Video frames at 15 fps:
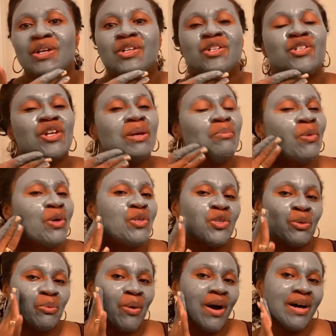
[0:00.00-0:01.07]
Shea
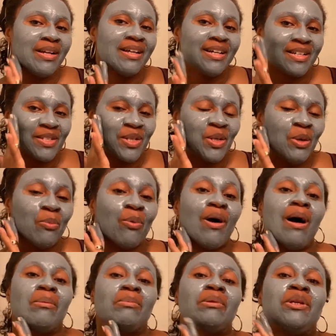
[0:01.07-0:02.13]
Moisture products, you
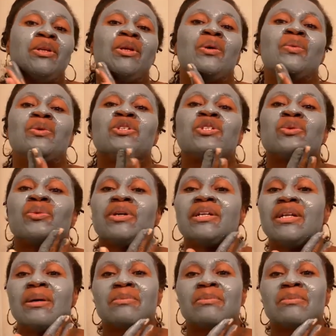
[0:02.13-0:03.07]
probably know which one